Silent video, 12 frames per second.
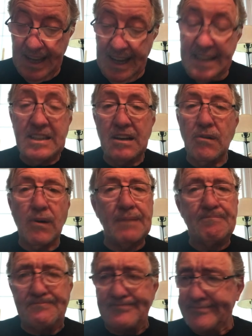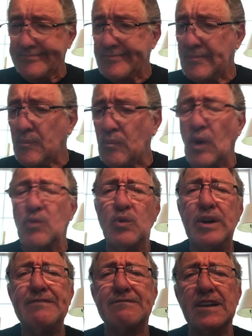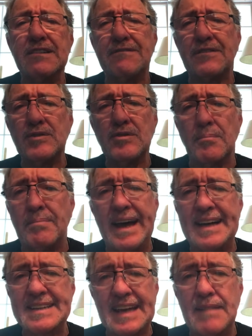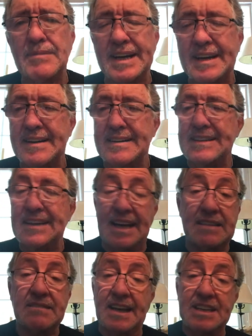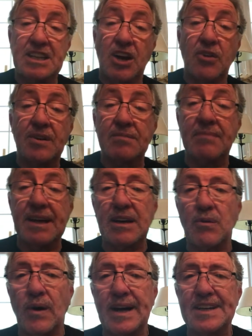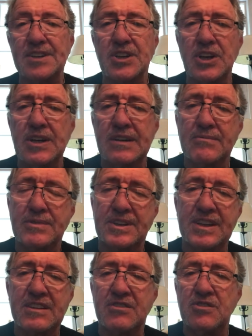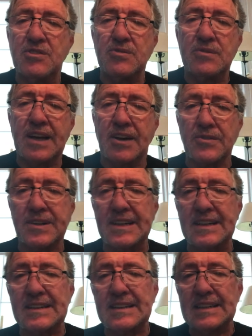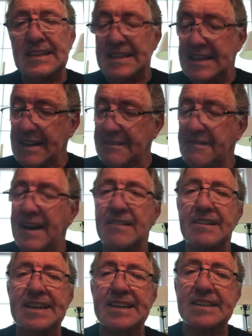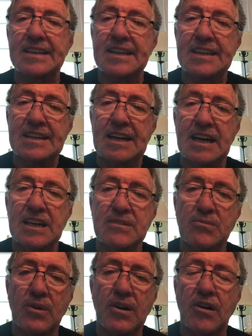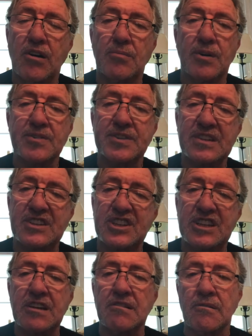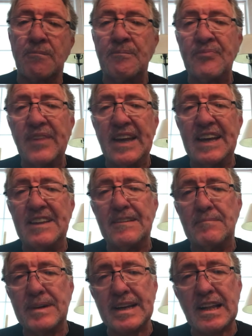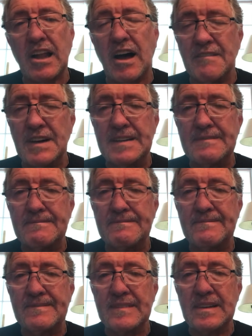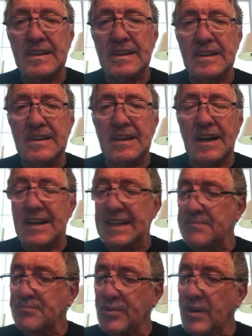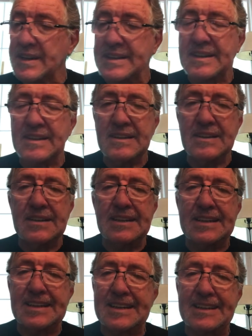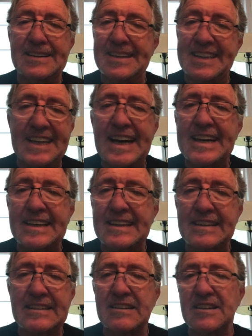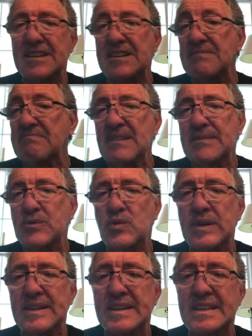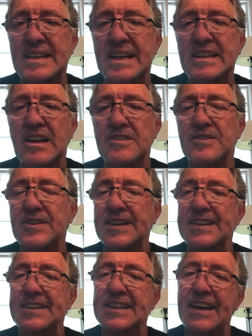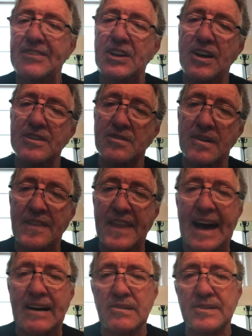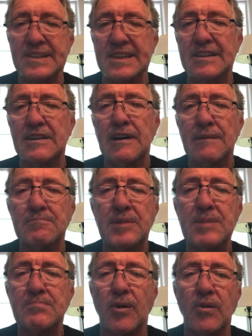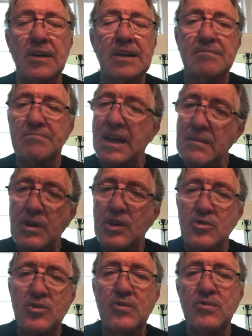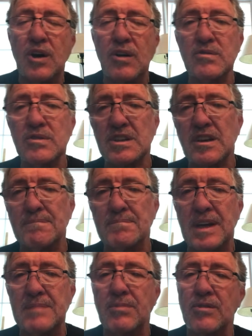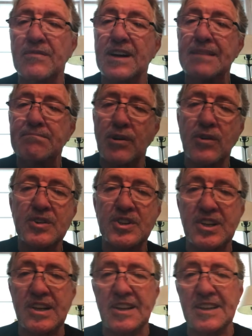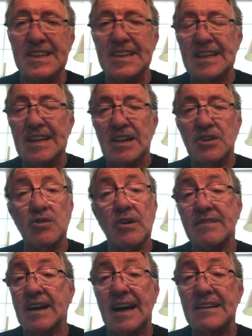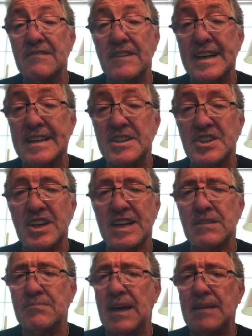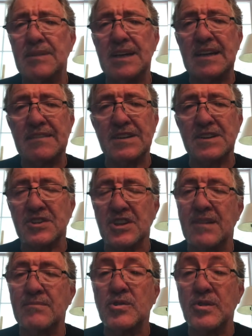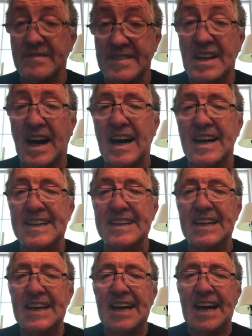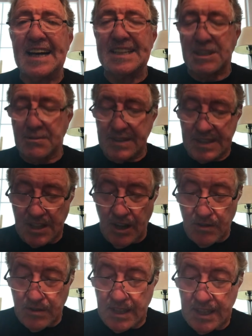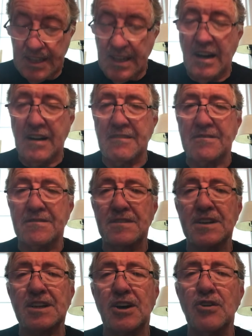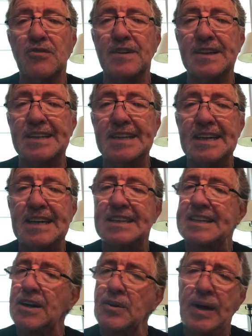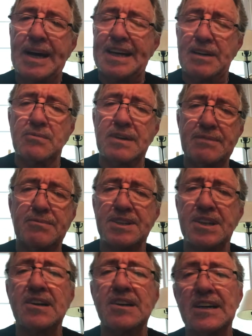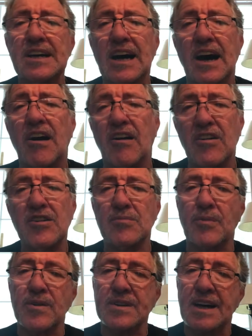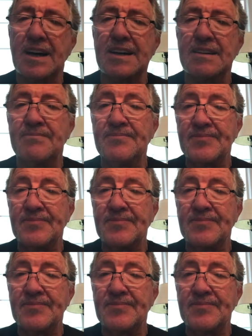And you know what? We've lived through a pandemic, and you know, in many ways, with this new Delta variant, we're almost still in the middle of it. It brought death to between 600 and 700,000 people. Maybe you know some people very personally who have gotten very sick, maybe even some who have died as a result of the COVID. You know, it was a horrible time.